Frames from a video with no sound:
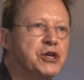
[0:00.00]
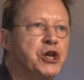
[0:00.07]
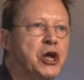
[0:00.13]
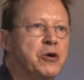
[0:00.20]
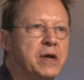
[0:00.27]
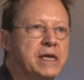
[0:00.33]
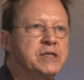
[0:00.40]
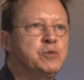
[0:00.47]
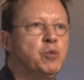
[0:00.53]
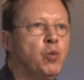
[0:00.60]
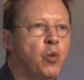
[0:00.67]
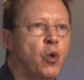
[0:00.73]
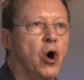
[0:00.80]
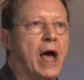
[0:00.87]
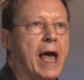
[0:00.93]
you know, is
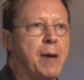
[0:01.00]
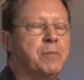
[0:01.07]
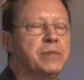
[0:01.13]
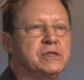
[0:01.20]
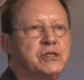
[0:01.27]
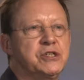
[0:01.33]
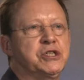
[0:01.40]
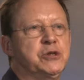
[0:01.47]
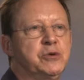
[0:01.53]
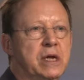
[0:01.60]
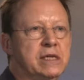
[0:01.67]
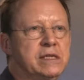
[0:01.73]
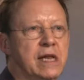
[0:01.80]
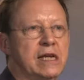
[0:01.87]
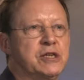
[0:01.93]
what happens to
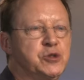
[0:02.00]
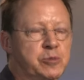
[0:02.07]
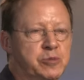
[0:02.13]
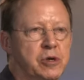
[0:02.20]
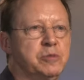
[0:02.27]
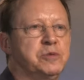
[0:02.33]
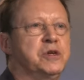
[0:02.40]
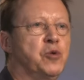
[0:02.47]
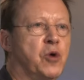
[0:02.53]
intellectual property,